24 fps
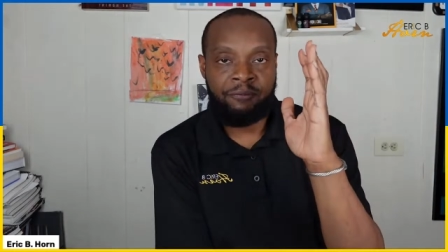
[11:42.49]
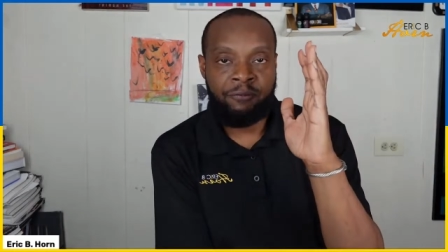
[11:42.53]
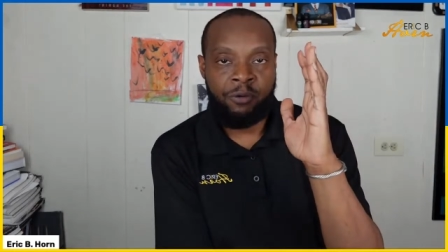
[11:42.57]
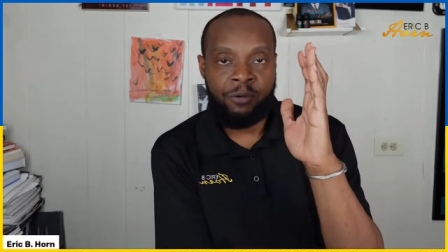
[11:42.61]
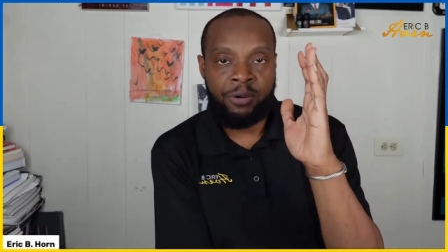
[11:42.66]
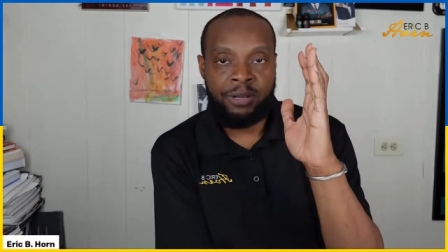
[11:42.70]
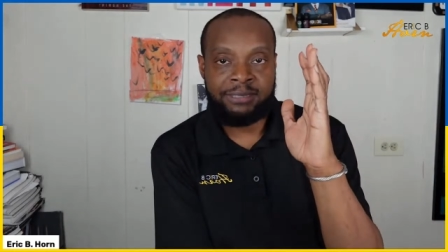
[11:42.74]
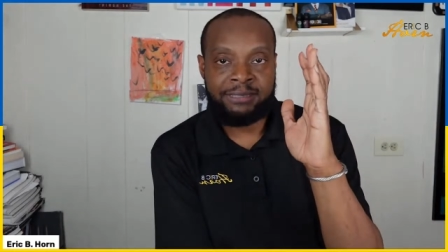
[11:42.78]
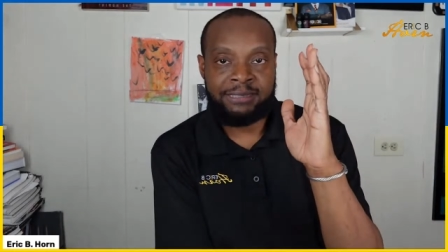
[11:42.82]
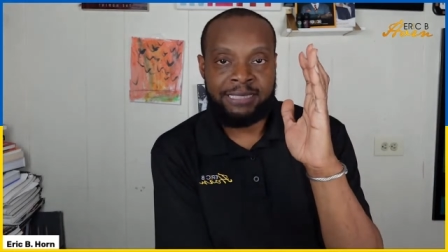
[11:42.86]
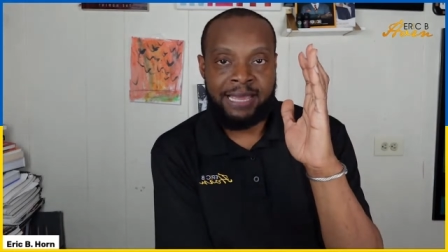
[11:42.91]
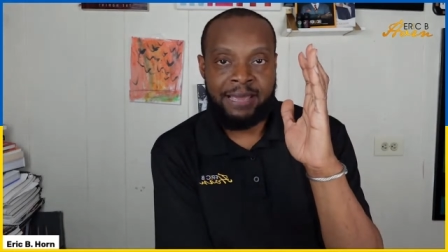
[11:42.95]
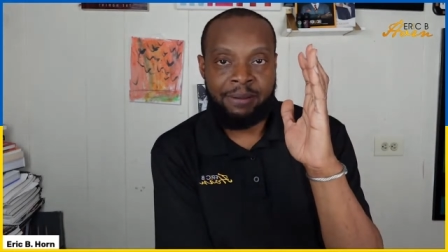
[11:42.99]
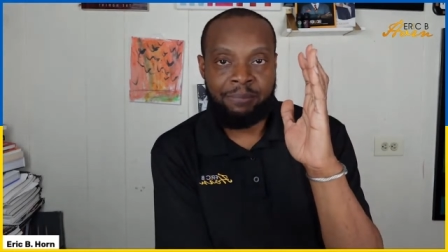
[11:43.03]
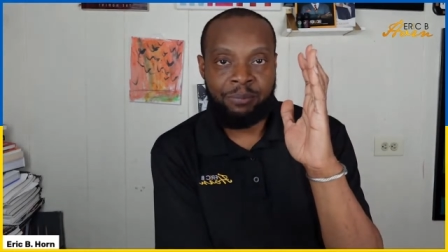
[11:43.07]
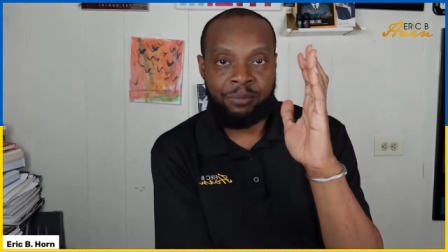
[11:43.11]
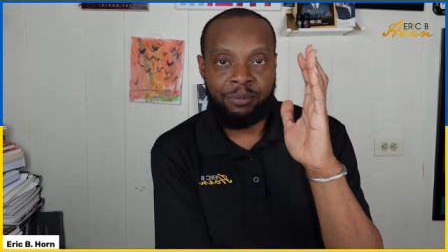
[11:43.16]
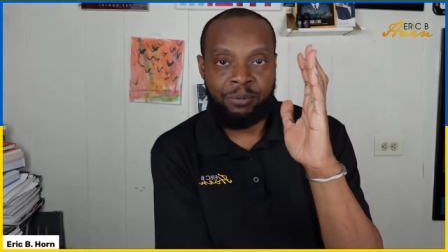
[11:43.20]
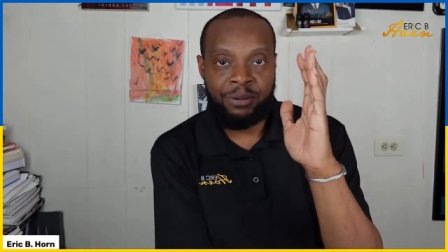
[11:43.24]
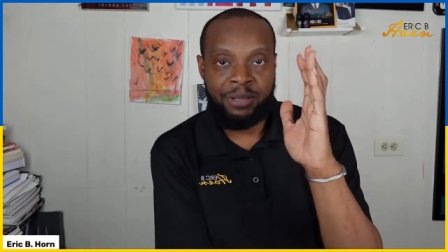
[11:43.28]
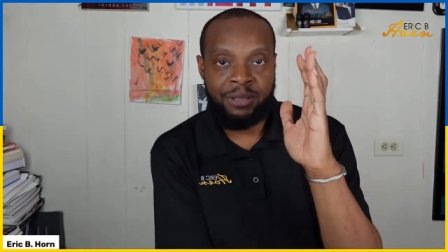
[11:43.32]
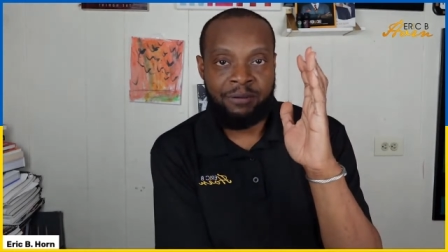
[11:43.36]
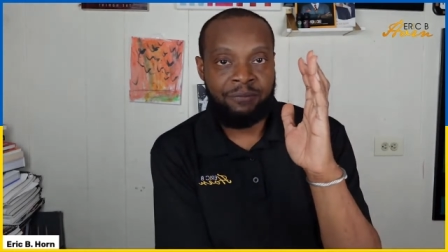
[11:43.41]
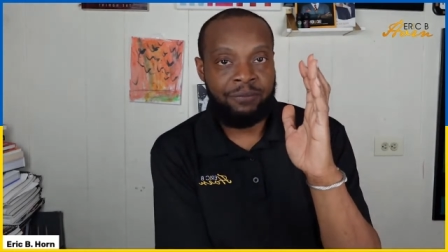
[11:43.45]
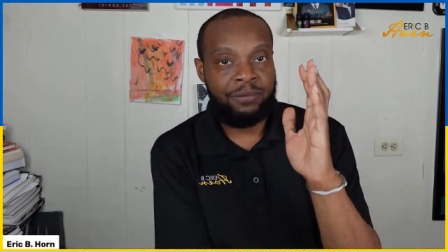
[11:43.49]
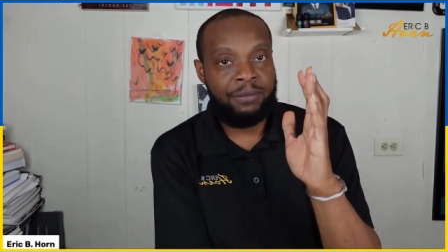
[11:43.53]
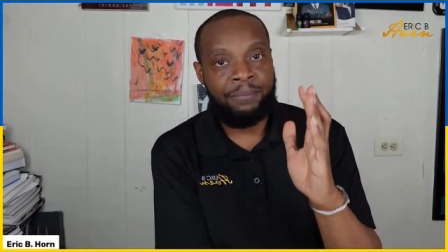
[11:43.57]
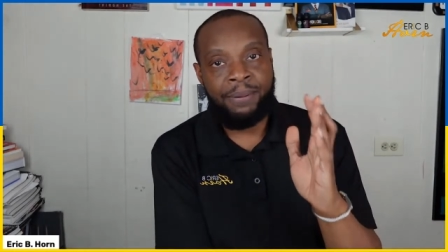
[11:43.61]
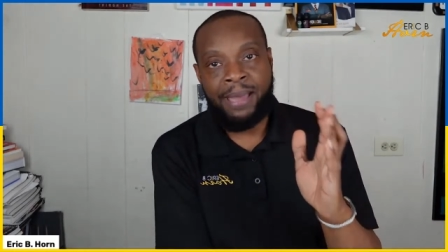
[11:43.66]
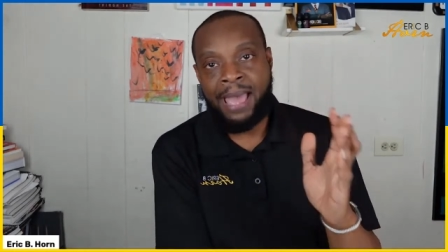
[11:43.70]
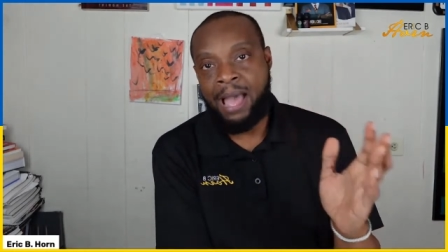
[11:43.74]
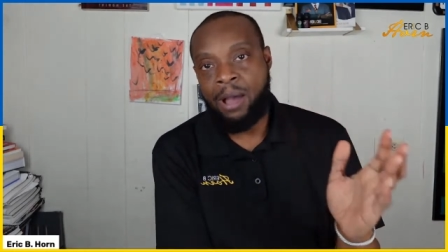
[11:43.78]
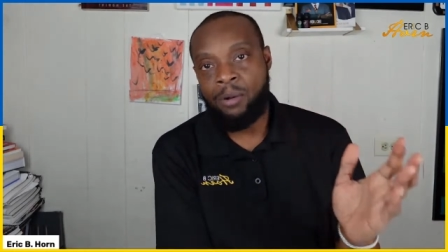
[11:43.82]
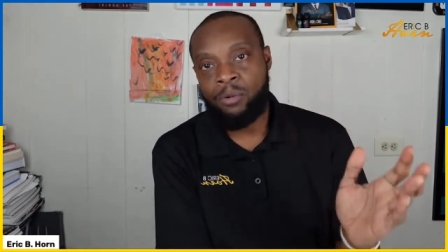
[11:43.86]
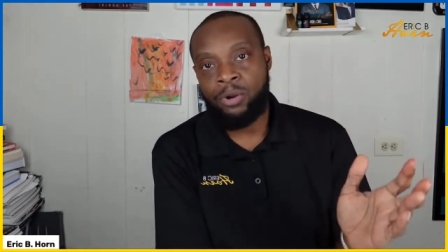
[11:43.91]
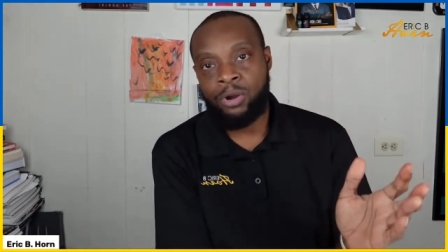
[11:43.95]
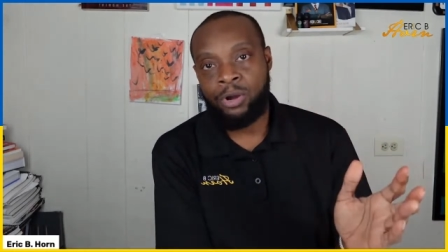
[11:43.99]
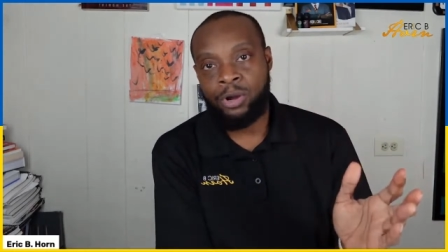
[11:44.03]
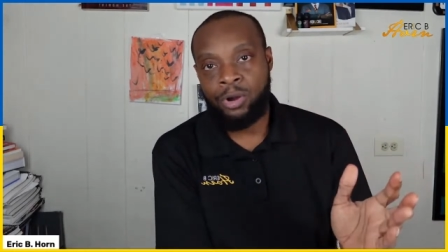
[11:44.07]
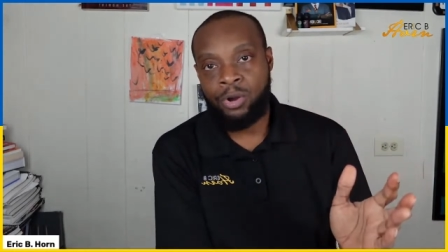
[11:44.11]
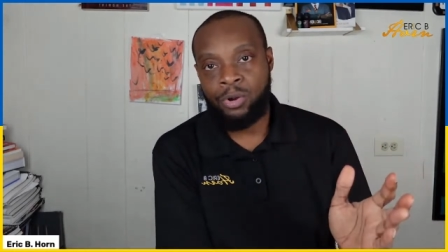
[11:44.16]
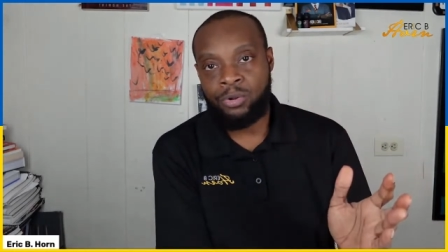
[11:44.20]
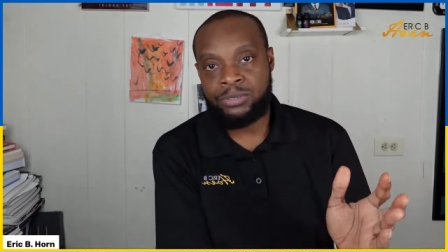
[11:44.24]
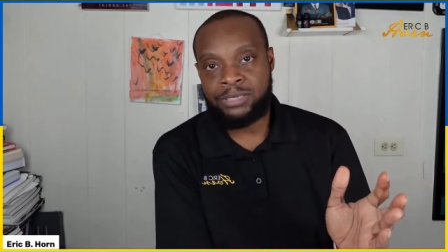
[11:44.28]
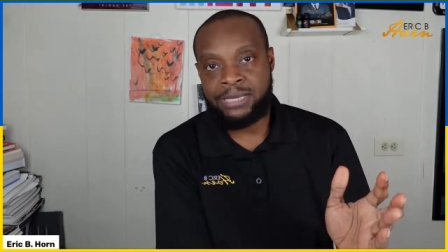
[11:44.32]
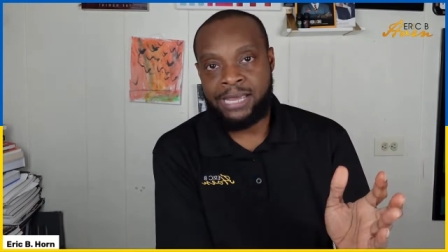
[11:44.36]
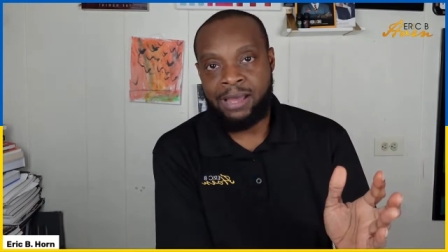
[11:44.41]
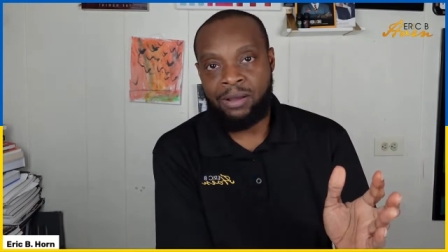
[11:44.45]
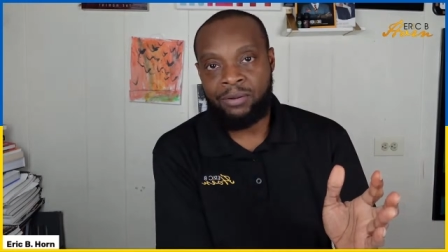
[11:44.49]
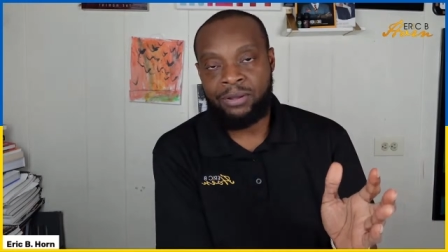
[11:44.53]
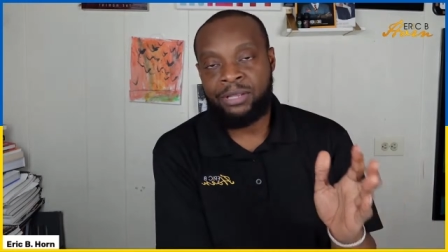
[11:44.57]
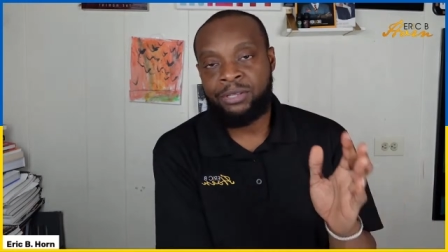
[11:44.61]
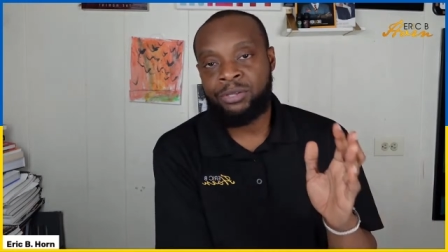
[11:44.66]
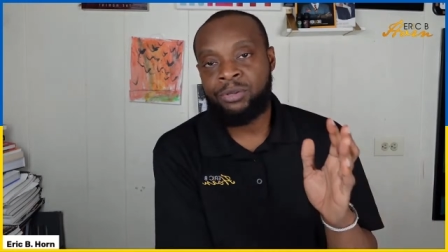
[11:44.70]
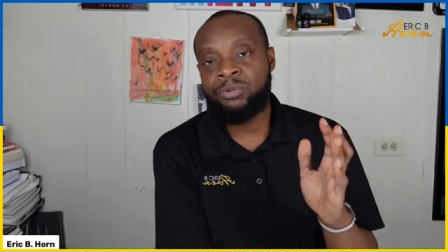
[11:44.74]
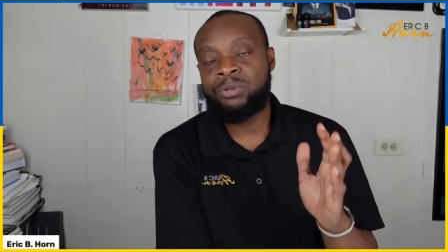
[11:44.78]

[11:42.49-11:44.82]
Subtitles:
for example, if the power goes out